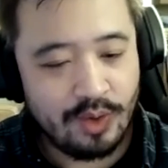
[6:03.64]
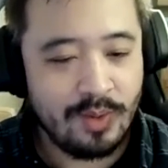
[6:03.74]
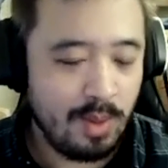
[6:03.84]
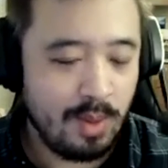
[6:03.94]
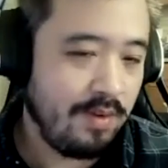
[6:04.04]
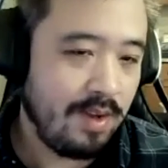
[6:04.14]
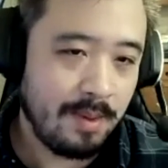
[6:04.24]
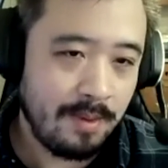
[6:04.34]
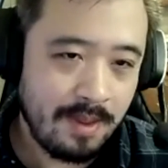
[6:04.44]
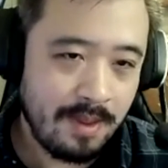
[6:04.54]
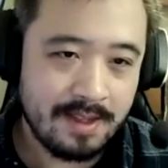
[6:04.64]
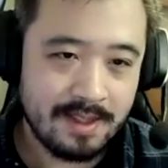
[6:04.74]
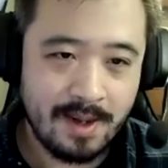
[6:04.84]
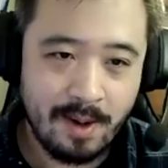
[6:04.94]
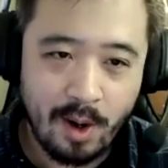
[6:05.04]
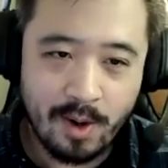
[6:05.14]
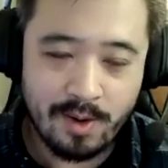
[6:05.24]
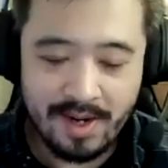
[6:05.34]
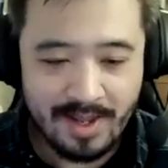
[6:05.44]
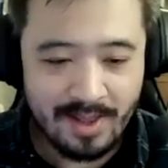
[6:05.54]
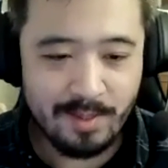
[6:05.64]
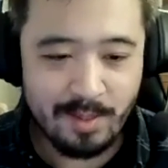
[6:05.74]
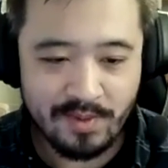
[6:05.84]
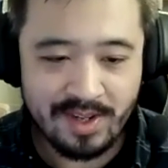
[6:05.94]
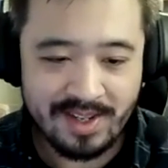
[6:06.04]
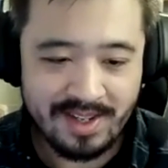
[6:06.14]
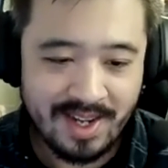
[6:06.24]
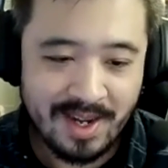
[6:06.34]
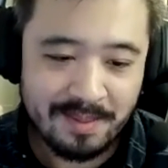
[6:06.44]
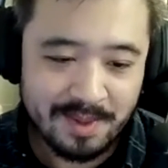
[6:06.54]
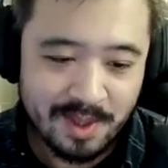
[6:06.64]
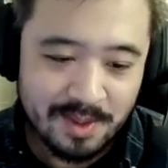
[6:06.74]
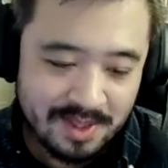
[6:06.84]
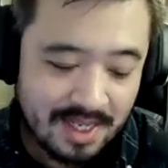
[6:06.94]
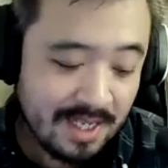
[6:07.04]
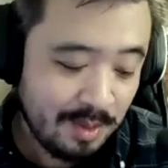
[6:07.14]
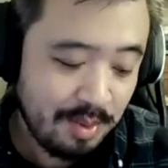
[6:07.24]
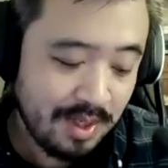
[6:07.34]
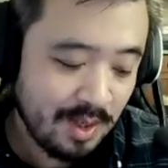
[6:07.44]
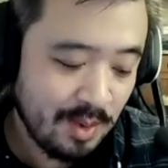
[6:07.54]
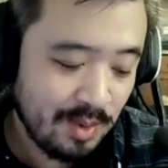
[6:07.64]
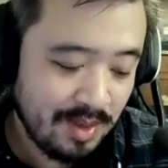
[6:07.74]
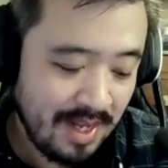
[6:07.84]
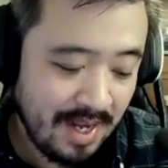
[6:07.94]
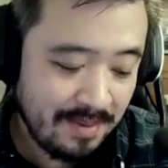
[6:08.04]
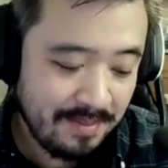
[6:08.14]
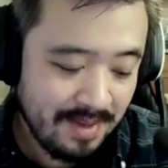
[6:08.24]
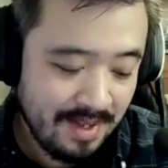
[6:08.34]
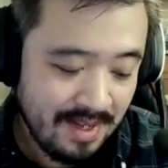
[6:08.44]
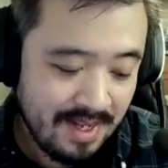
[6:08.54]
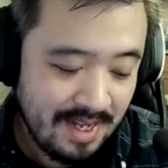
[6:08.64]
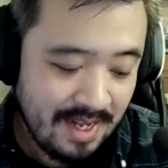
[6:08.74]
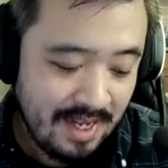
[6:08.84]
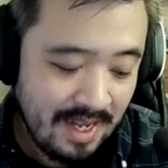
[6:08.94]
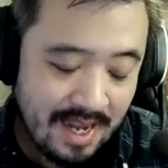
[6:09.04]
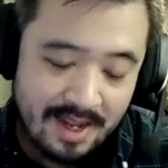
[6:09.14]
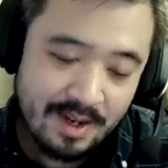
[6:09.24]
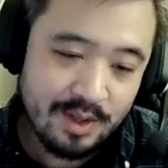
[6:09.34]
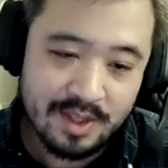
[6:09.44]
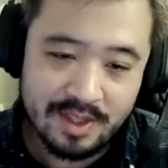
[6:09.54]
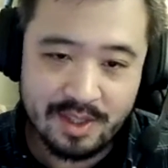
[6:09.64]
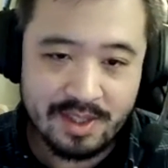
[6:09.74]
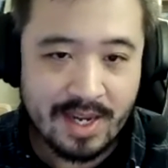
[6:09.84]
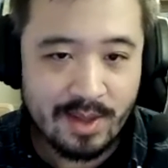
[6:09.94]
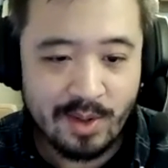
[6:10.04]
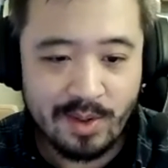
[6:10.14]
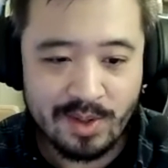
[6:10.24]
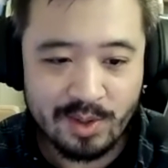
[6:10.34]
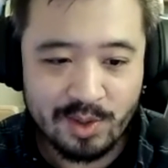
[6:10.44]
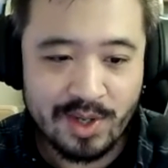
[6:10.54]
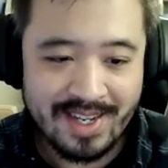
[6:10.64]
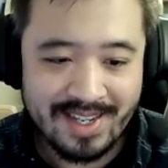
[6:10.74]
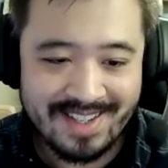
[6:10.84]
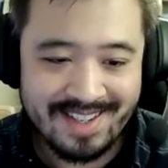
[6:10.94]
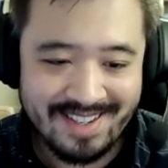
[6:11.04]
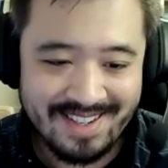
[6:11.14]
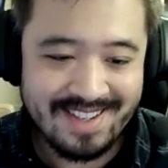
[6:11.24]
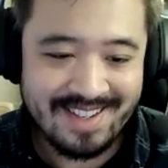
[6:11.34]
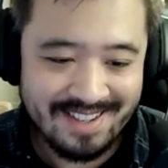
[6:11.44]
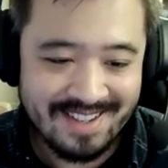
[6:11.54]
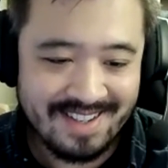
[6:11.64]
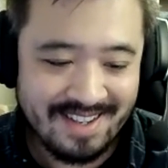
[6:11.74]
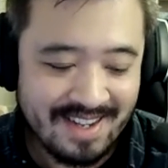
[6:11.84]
of the movie, but things that aren't in the movie. So it's pretty cool. Yeah, and you can just download it and try it, and yeah.